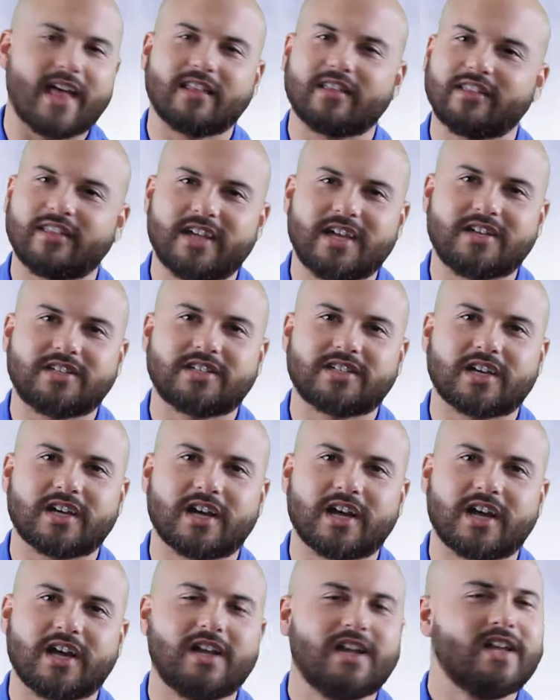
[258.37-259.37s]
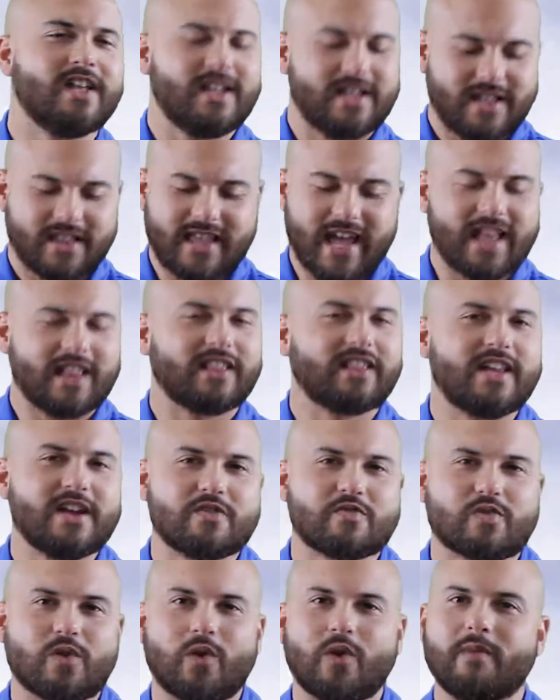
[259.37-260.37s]
lint
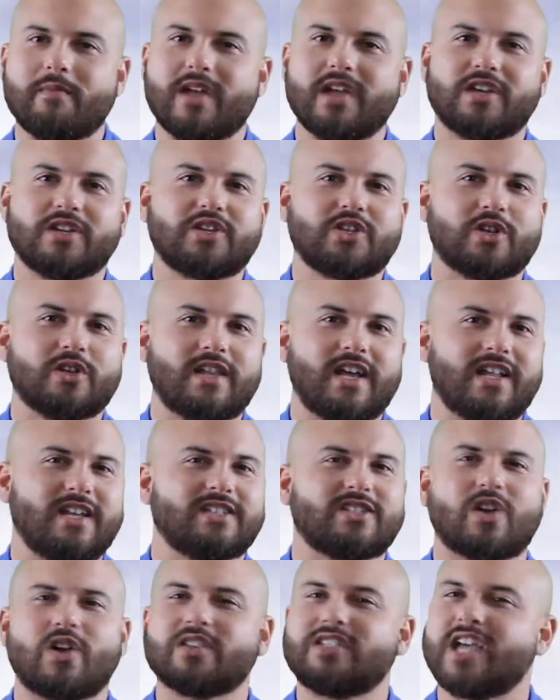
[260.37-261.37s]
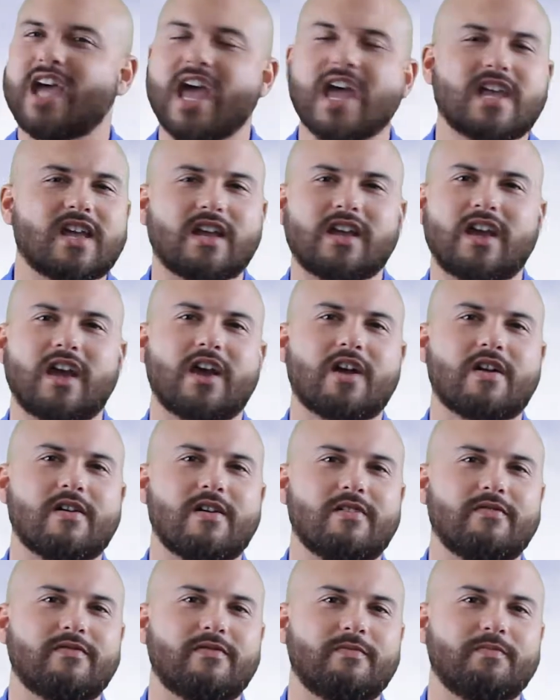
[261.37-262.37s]
roll and making sure that it's all taken care
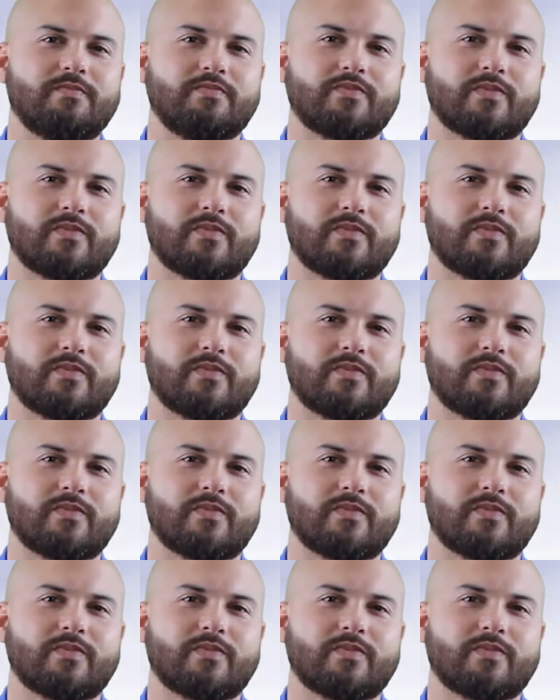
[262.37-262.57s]
of.